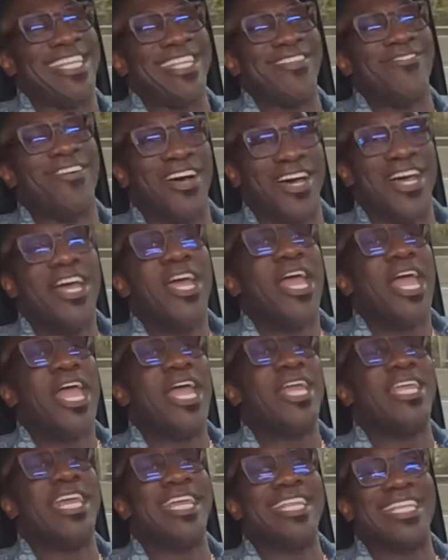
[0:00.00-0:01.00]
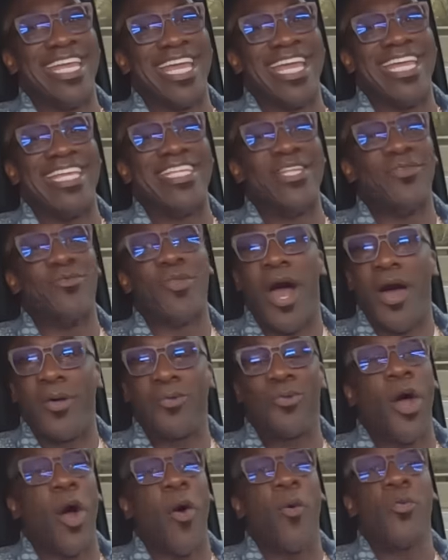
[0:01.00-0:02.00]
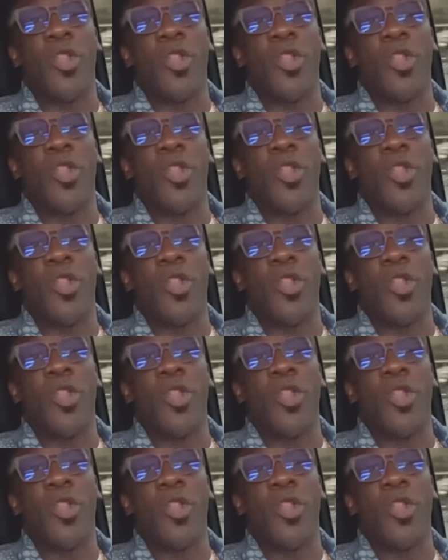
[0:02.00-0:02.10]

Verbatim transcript: you, uh, you, call it, that nice? It, no, that,